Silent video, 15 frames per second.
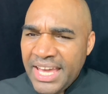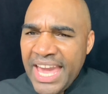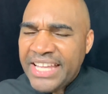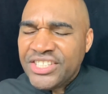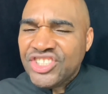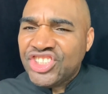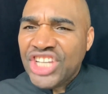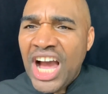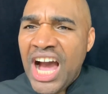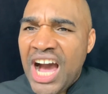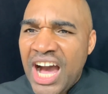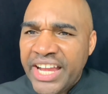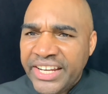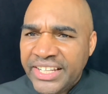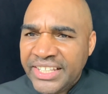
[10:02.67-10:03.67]
And
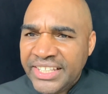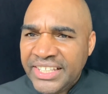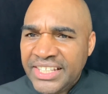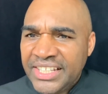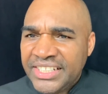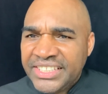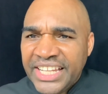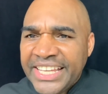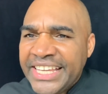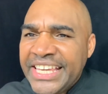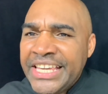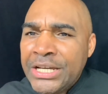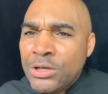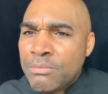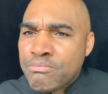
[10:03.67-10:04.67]
John, the
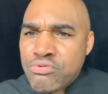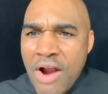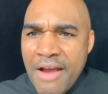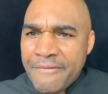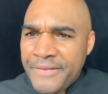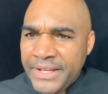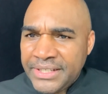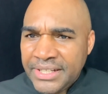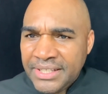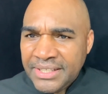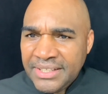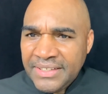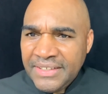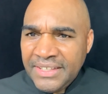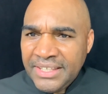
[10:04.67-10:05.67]
eagle prophet,
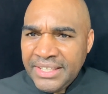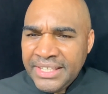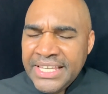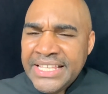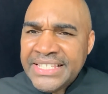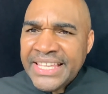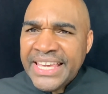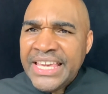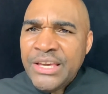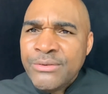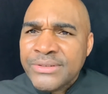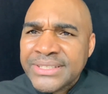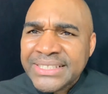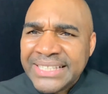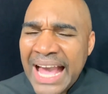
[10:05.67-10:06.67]
he said he
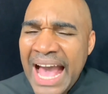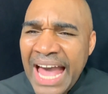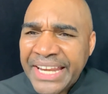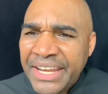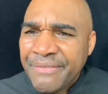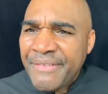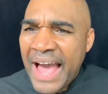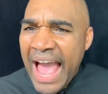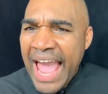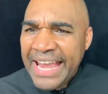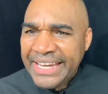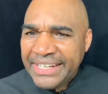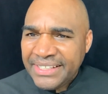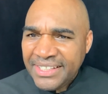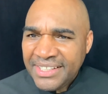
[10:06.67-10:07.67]
was God
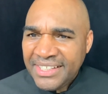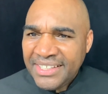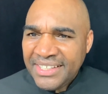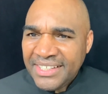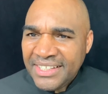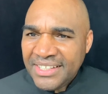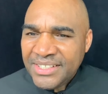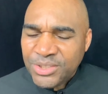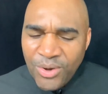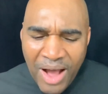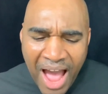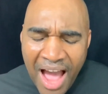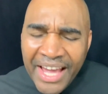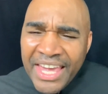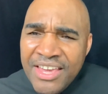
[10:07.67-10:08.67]
divine. So
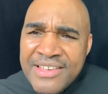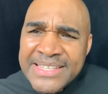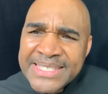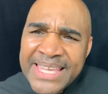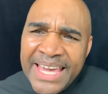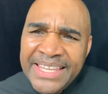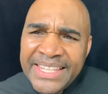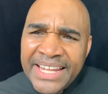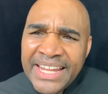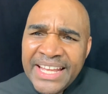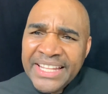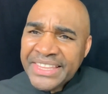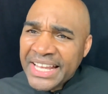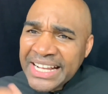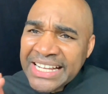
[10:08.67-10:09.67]
how can you say
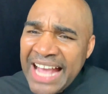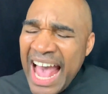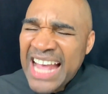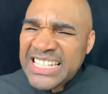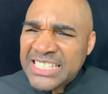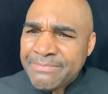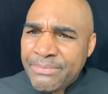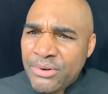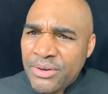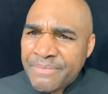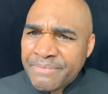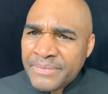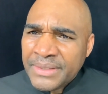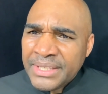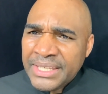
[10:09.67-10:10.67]
that the gospel
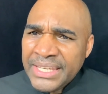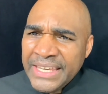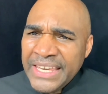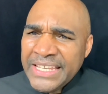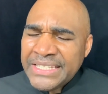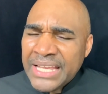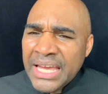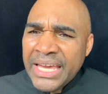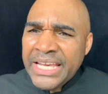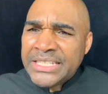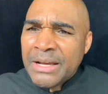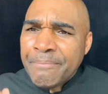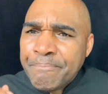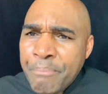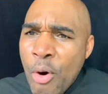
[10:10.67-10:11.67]
is
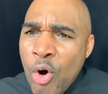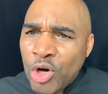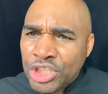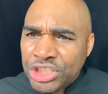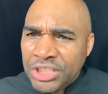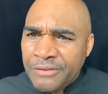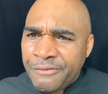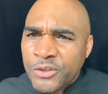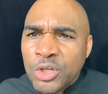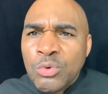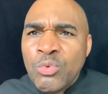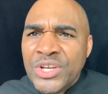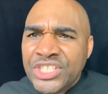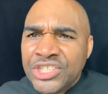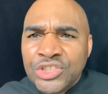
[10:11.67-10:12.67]
a portion for the
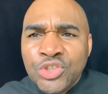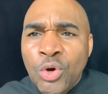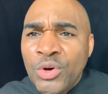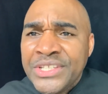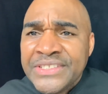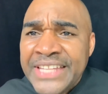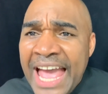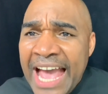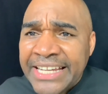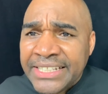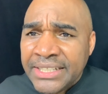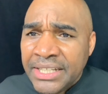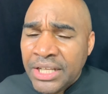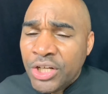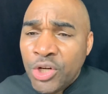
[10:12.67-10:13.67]
witches? No, it's not.
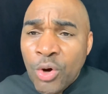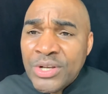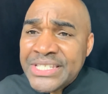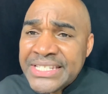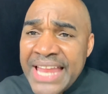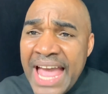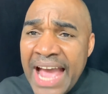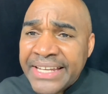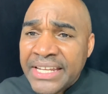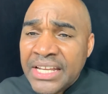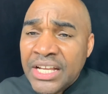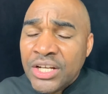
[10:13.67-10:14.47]
No, it's not.